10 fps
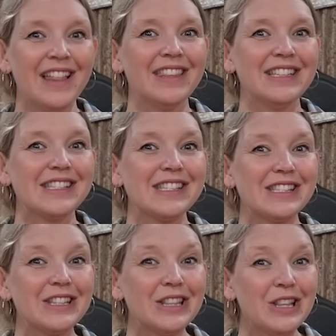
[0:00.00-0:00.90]
Then
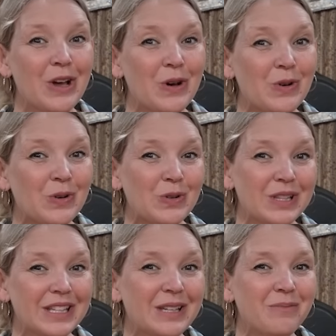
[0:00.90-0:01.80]

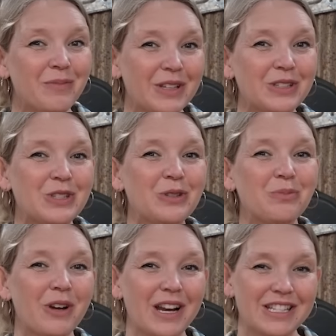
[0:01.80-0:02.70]
slowly build your
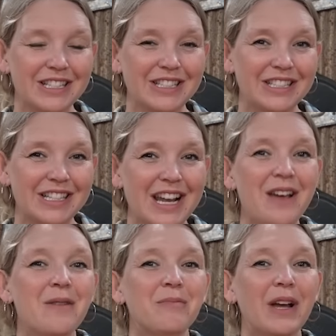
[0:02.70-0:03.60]
pressure
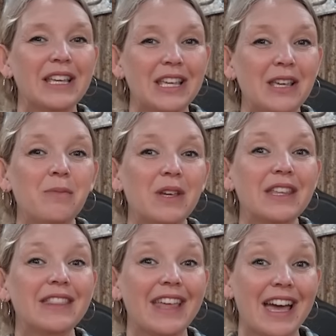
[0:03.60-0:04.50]
by
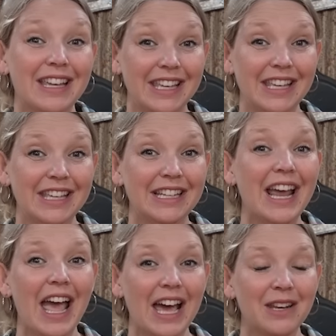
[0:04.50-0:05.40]
keeping that heat
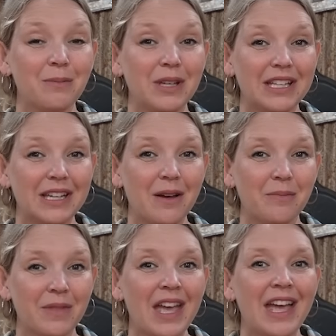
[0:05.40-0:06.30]
at a
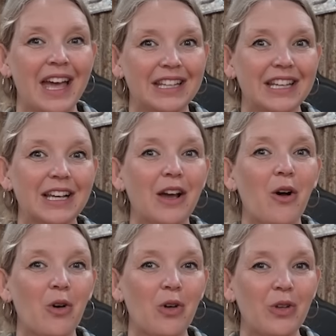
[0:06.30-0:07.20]
medium and getting it
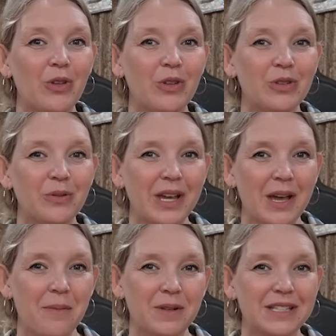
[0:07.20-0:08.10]
all the way
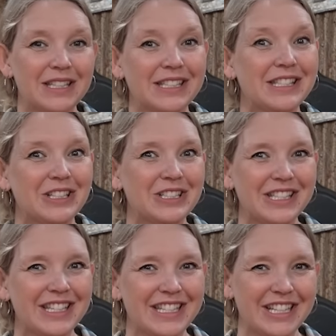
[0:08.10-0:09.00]
up until it
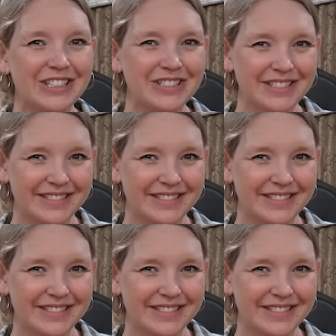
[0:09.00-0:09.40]
starts to jiggle.